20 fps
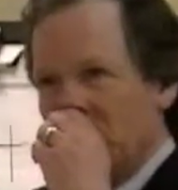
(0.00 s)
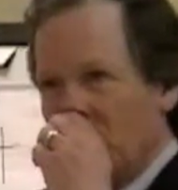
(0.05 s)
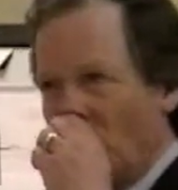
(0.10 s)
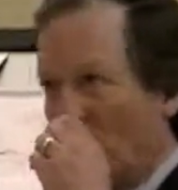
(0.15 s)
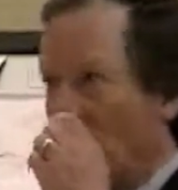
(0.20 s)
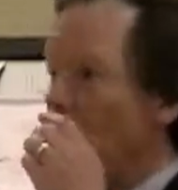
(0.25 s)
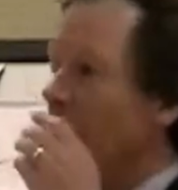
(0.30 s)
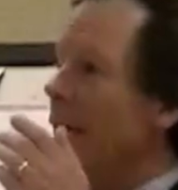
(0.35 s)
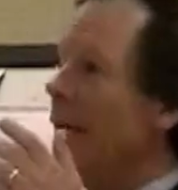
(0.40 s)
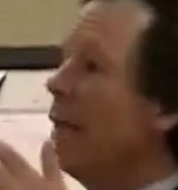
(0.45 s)

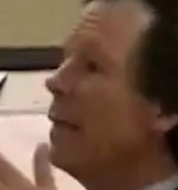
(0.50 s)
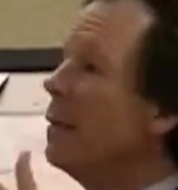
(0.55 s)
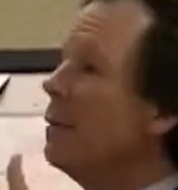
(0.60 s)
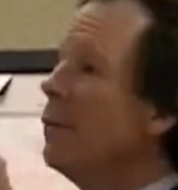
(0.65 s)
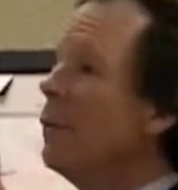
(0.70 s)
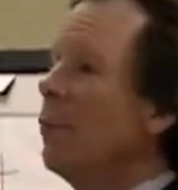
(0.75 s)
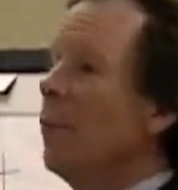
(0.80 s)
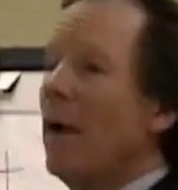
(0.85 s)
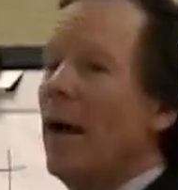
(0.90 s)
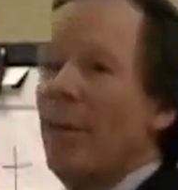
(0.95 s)
what we
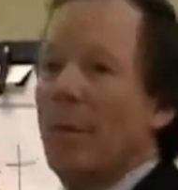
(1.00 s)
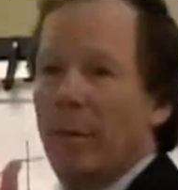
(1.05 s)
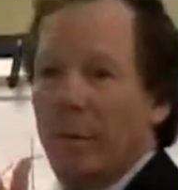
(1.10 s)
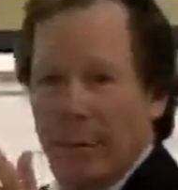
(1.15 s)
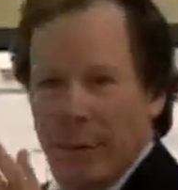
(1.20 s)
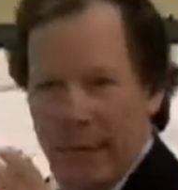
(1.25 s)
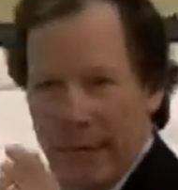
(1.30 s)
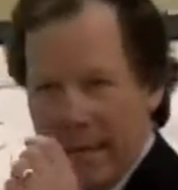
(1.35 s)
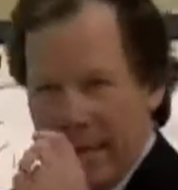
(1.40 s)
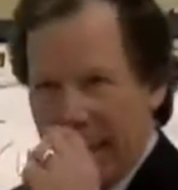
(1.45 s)

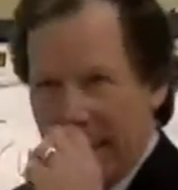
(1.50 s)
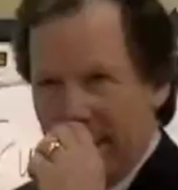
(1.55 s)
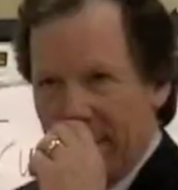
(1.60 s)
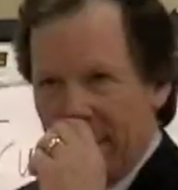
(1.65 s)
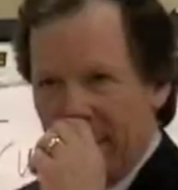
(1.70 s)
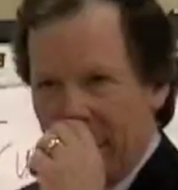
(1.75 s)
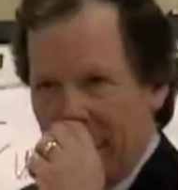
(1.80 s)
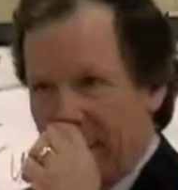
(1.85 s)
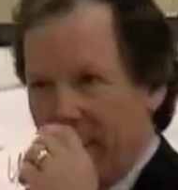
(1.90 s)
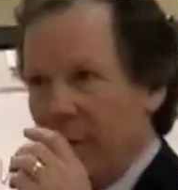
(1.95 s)
probably can't
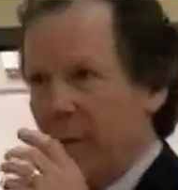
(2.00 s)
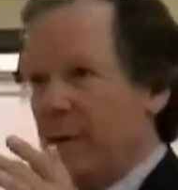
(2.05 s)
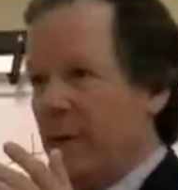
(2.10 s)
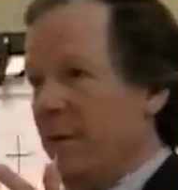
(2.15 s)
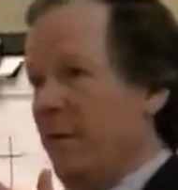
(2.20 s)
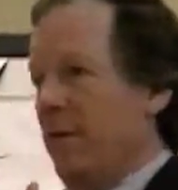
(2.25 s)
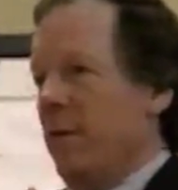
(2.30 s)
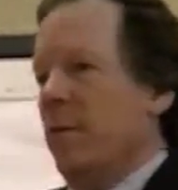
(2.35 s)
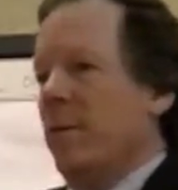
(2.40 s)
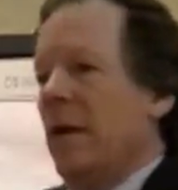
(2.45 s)
do, if
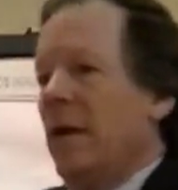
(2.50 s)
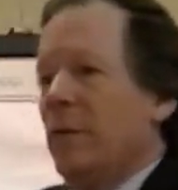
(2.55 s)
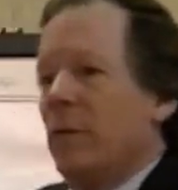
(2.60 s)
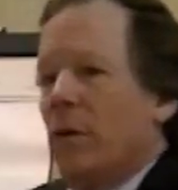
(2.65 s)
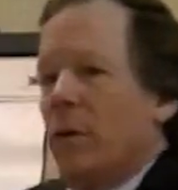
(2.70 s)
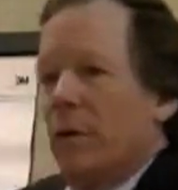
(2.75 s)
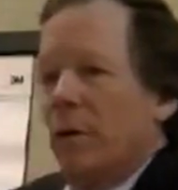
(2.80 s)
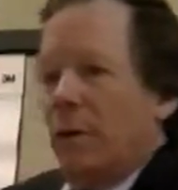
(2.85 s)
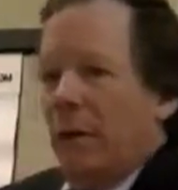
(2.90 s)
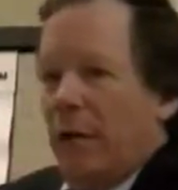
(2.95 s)
you
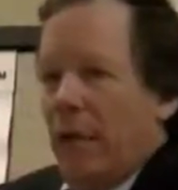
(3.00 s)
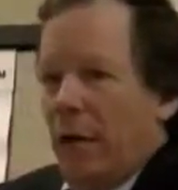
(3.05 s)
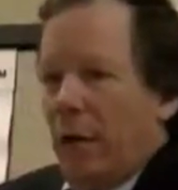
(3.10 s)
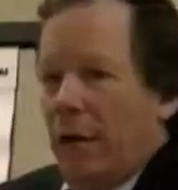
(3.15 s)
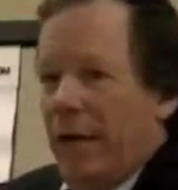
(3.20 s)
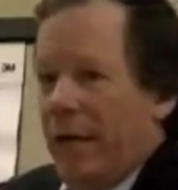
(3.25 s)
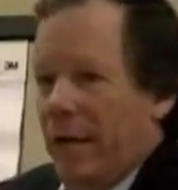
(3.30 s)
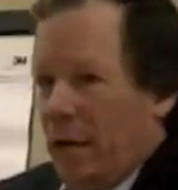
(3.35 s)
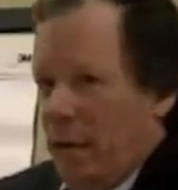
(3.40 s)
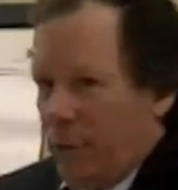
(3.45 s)
remember
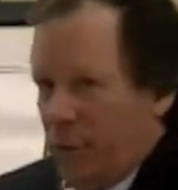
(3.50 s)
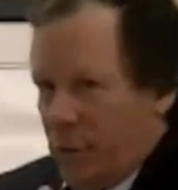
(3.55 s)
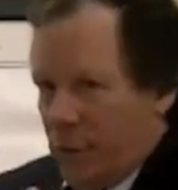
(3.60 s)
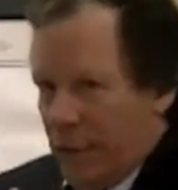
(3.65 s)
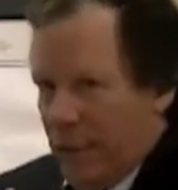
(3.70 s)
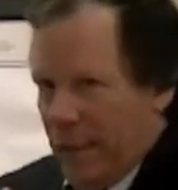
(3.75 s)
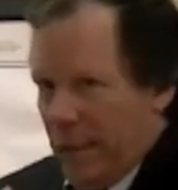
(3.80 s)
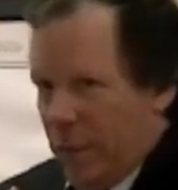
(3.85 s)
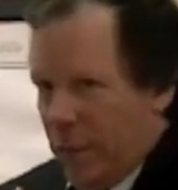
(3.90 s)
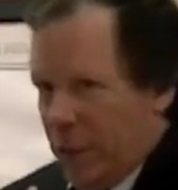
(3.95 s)
Leona
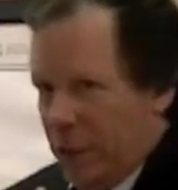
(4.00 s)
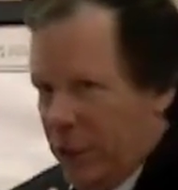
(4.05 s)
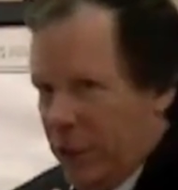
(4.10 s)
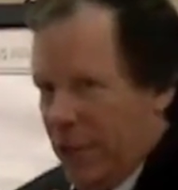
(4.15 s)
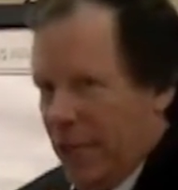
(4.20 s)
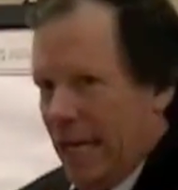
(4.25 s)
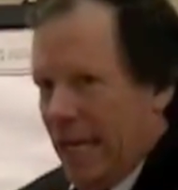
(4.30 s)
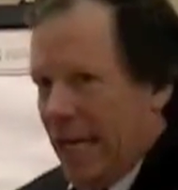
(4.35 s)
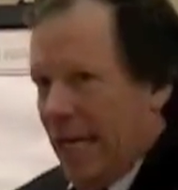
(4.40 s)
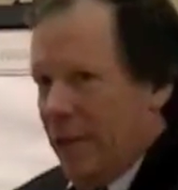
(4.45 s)
Helmsley, when she
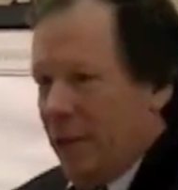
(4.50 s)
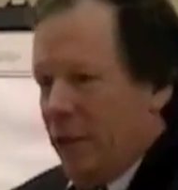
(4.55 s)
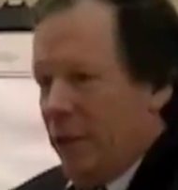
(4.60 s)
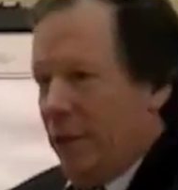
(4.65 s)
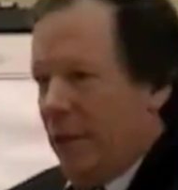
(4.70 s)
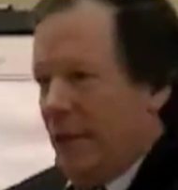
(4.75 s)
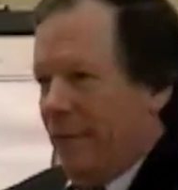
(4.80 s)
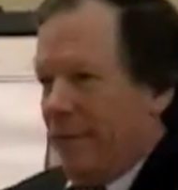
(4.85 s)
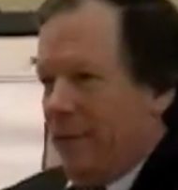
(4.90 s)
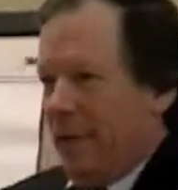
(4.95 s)
died, she
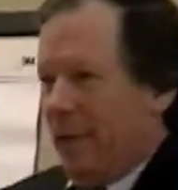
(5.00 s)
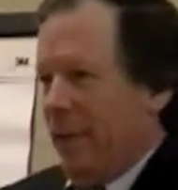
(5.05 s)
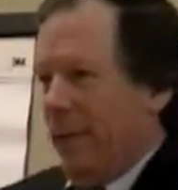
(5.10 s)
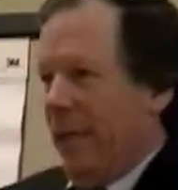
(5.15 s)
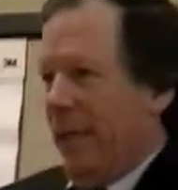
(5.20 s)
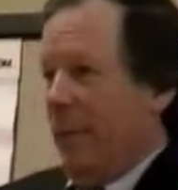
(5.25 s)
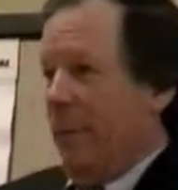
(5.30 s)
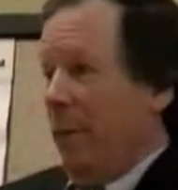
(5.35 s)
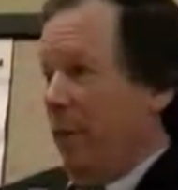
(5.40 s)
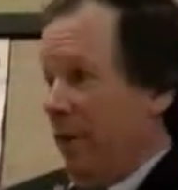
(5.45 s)
left how
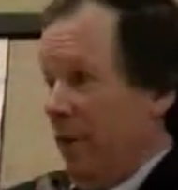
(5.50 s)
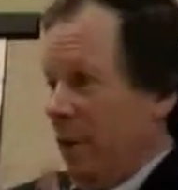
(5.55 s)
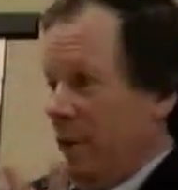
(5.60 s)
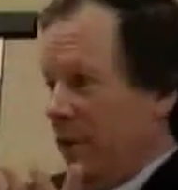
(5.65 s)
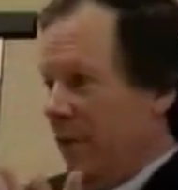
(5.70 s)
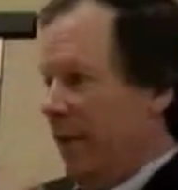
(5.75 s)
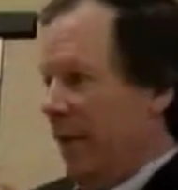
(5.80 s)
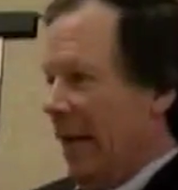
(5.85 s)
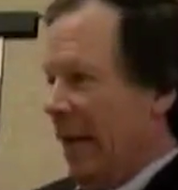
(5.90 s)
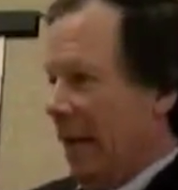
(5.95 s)
many
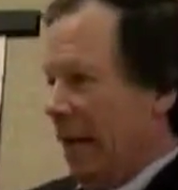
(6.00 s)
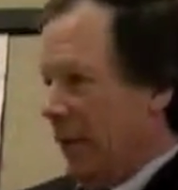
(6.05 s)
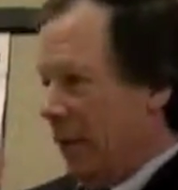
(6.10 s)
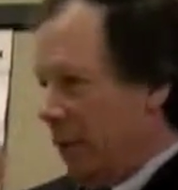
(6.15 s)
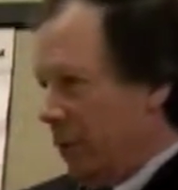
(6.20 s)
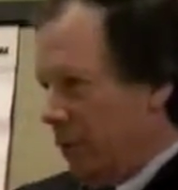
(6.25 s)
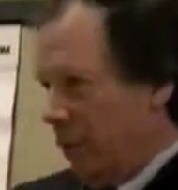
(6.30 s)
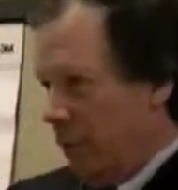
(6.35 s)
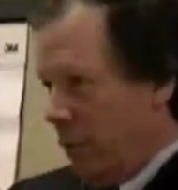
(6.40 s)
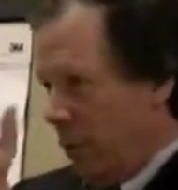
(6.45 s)
millions of
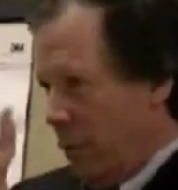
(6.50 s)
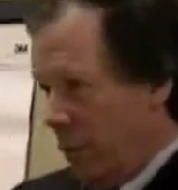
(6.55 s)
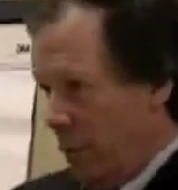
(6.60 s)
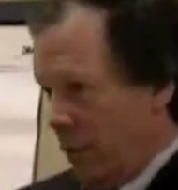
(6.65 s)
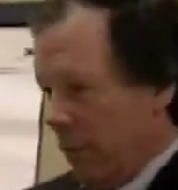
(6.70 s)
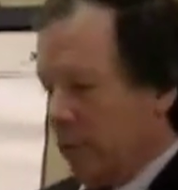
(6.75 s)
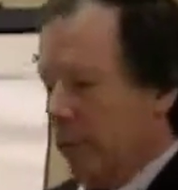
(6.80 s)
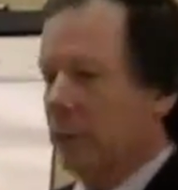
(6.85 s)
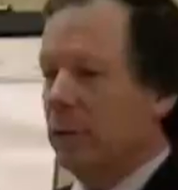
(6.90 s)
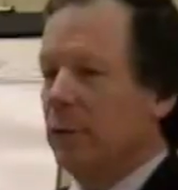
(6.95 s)
dollars
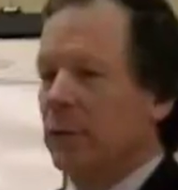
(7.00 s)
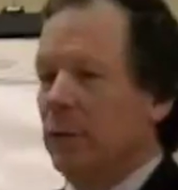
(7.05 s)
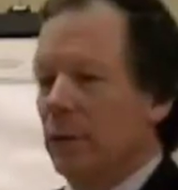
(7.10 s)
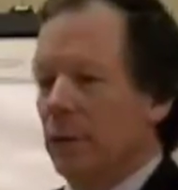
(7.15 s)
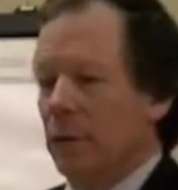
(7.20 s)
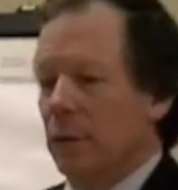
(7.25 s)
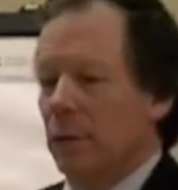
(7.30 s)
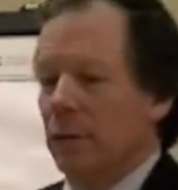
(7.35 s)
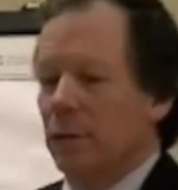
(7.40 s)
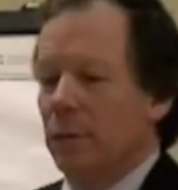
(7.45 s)
for
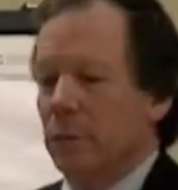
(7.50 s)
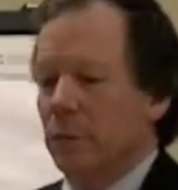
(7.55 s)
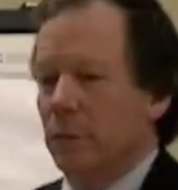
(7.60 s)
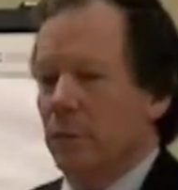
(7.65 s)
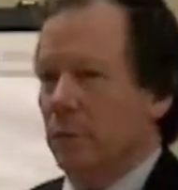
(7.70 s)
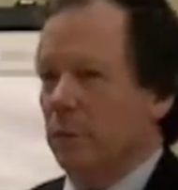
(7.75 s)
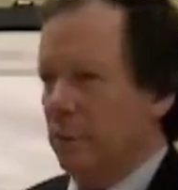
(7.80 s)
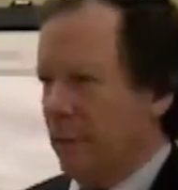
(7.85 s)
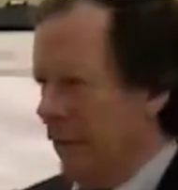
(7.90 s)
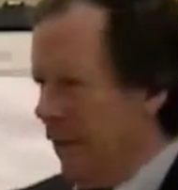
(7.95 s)
her,
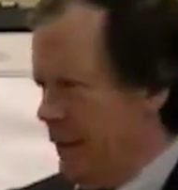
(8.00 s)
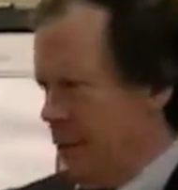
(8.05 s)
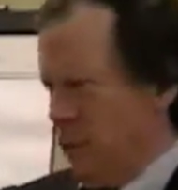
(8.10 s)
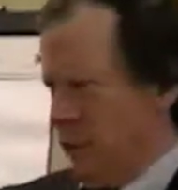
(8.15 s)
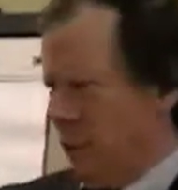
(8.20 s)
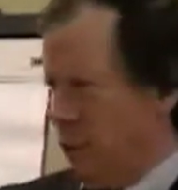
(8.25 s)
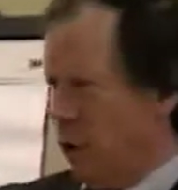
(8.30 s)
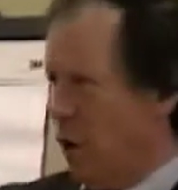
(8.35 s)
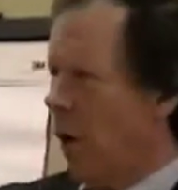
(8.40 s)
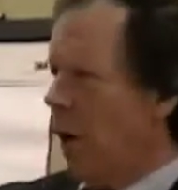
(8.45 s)
I think it
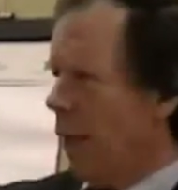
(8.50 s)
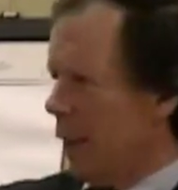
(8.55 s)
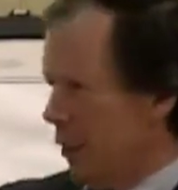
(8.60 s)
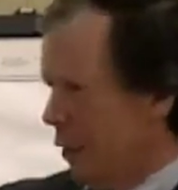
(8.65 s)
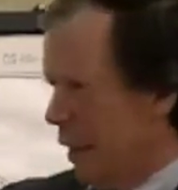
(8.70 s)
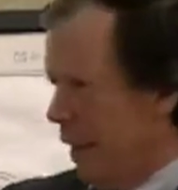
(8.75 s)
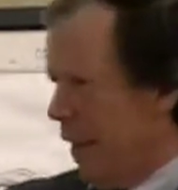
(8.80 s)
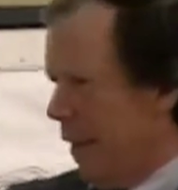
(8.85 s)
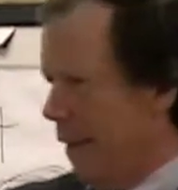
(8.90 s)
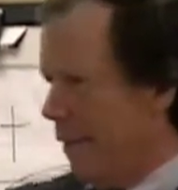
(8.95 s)
was a dog
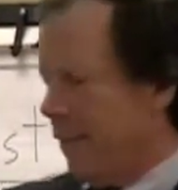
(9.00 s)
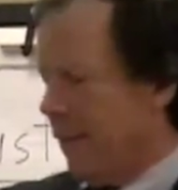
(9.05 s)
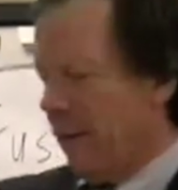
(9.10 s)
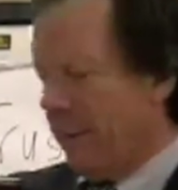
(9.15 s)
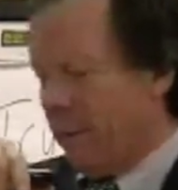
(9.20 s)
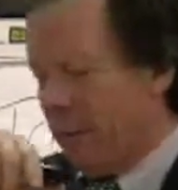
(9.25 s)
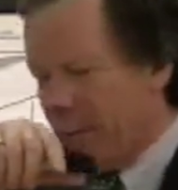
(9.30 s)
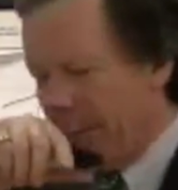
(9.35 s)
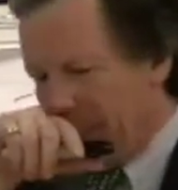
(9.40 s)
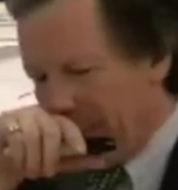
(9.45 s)
she had, if I
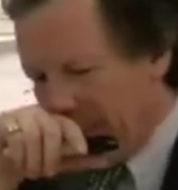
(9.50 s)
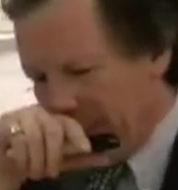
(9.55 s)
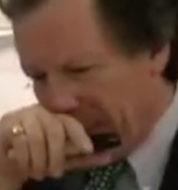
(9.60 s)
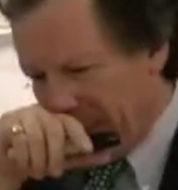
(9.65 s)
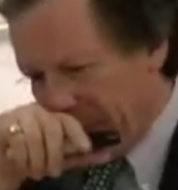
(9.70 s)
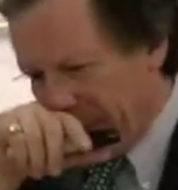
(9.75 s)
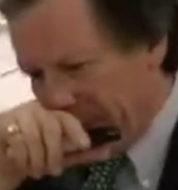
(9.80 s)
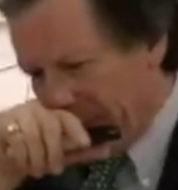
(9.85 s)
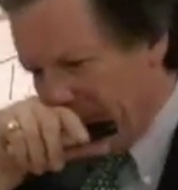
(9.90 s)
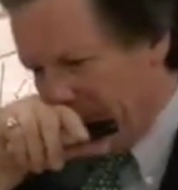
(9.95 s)
remember
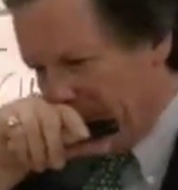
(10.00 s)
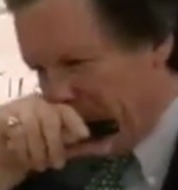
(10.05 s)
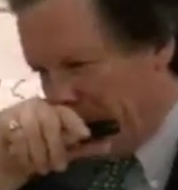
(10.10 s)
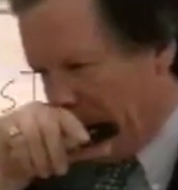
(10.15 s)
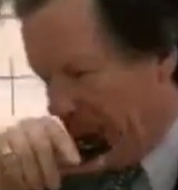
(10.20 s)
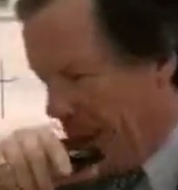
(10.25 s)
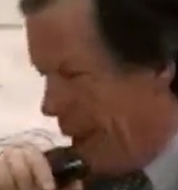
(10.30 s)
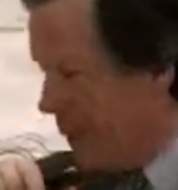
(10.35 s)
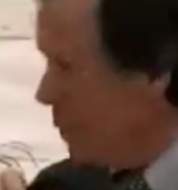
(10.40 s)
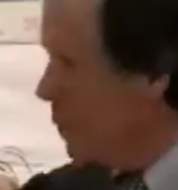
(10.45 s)
correctly,
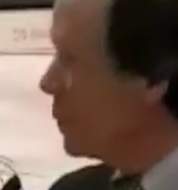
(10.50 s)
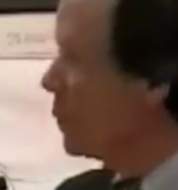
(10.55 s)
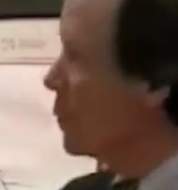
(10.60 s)
okay?